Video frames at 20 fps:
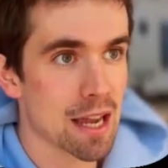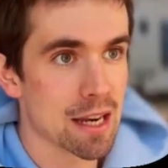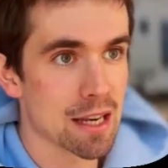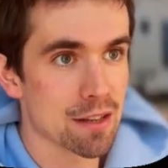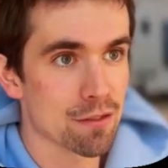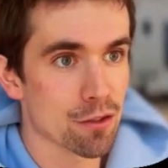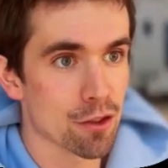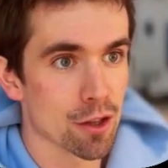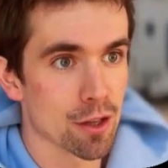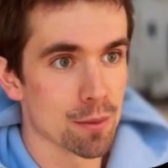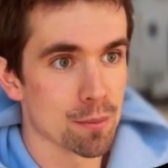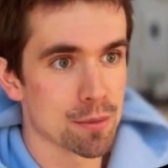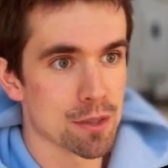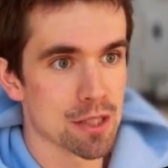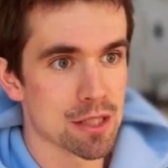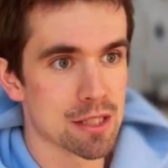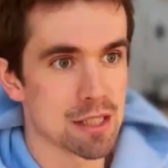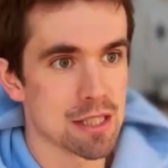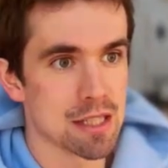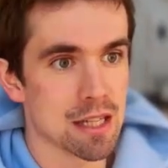any of them to
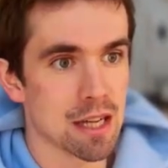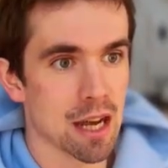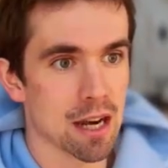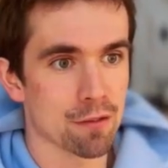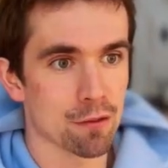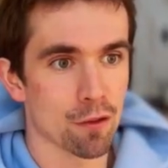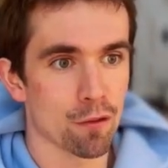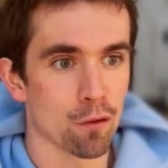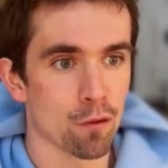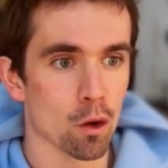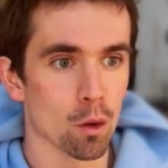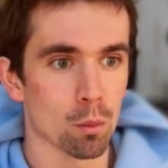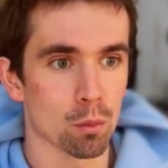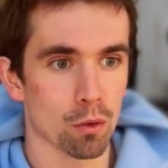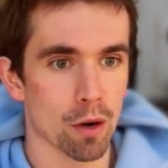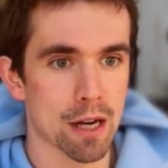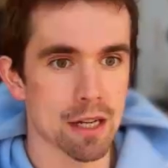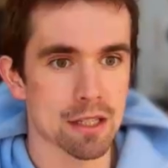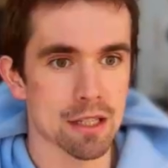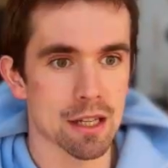see kind of a full
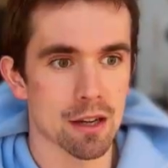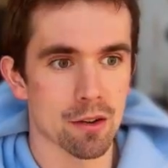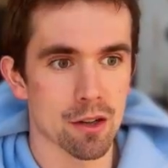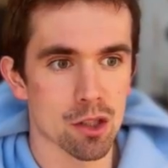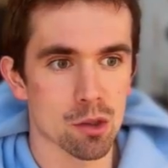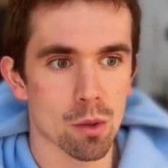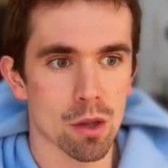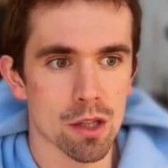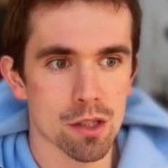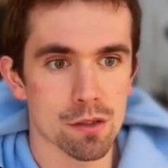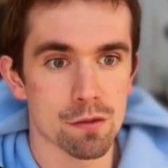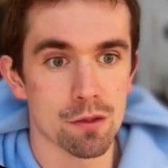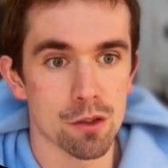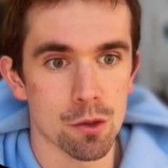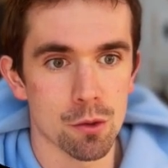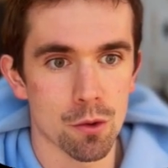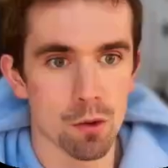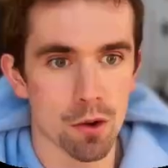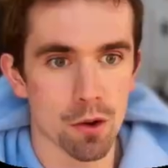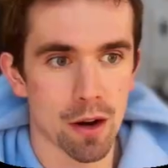breakdown, as well as
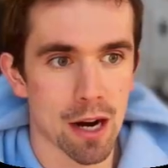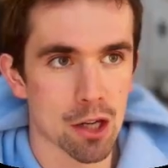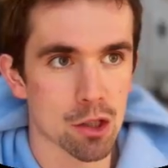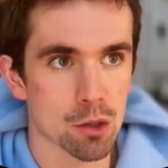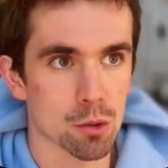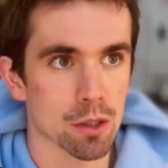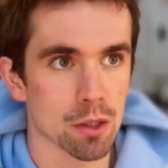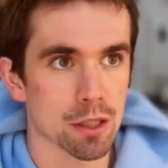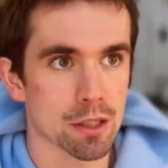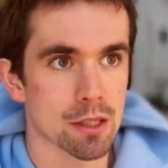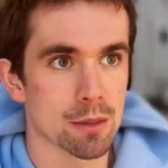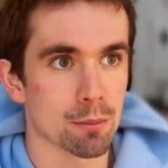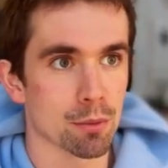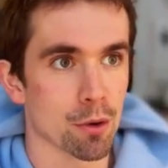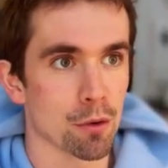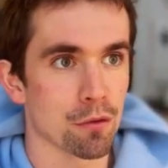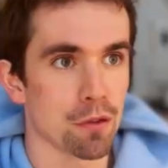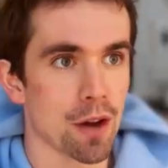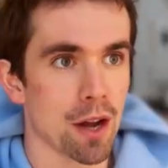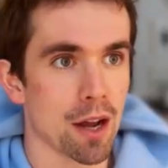view their actual LinkedIn
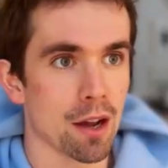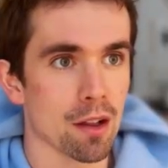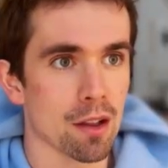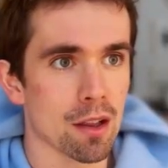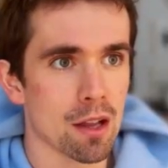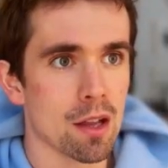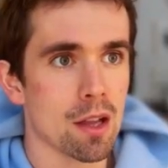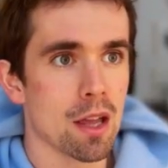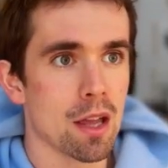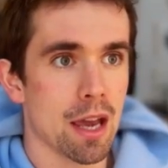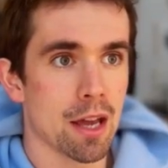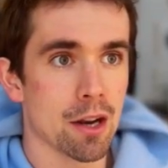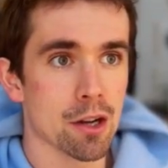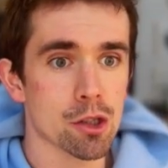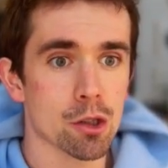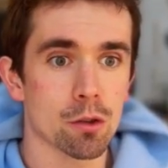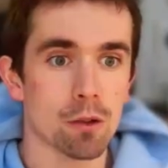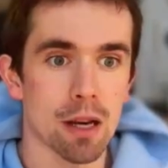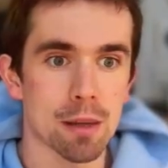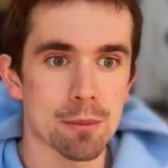profile. It
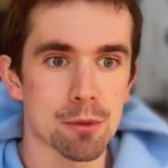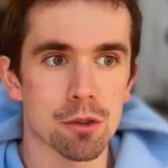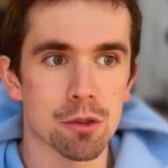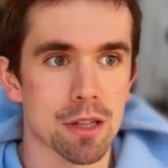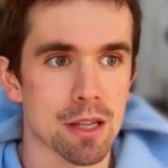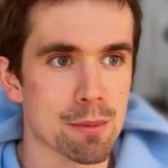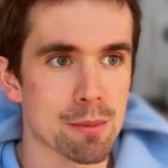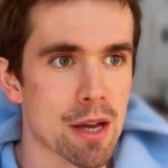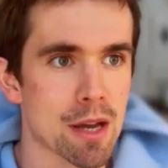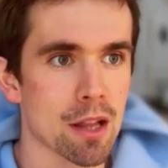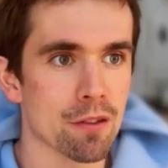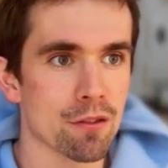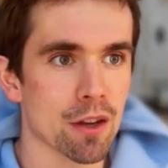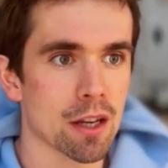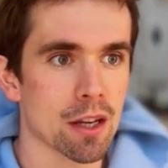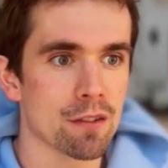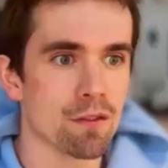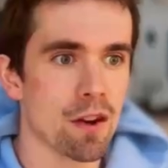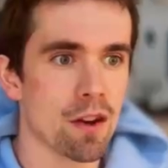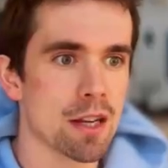also grabs their email if it
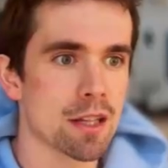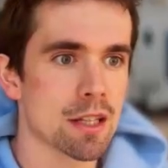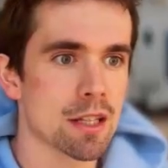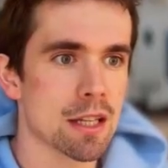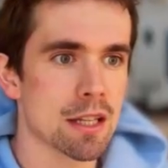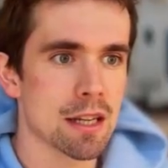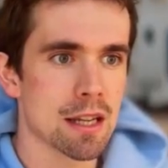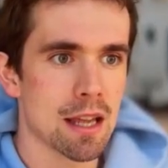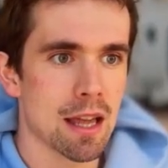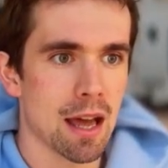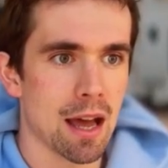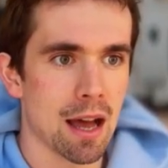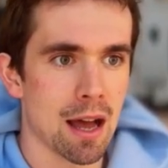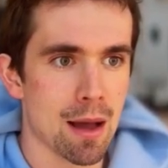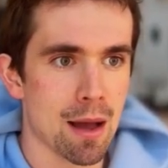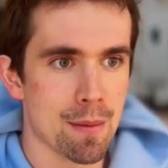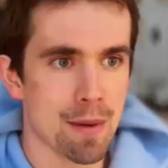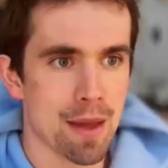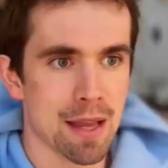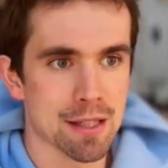can find it,
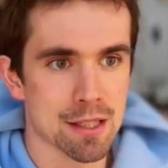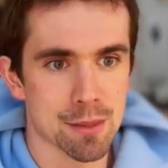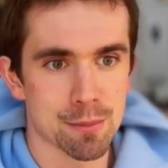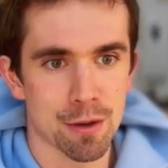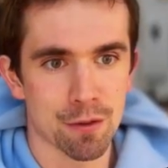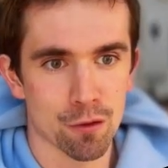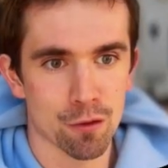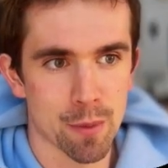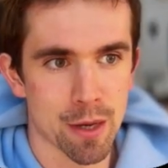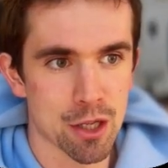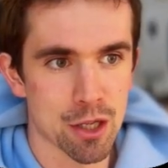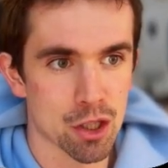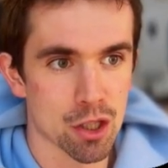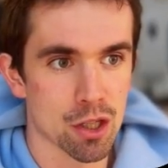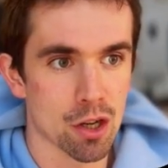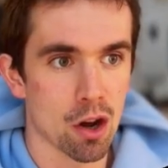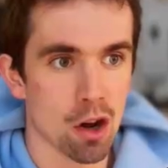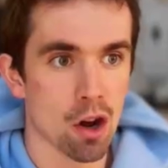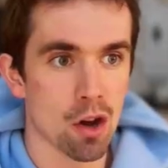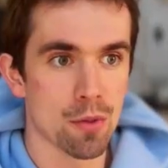and some
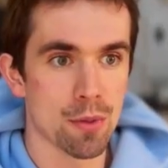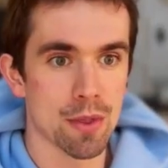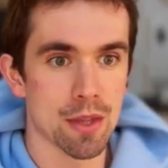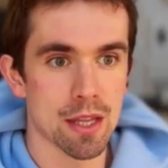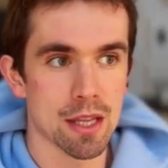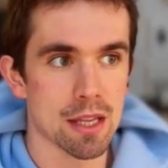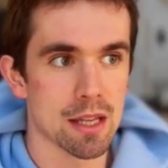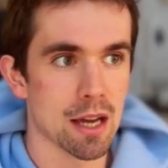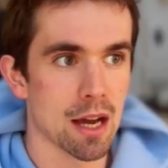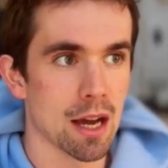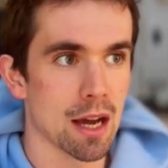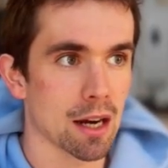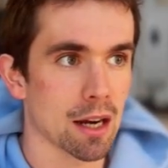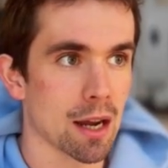information on the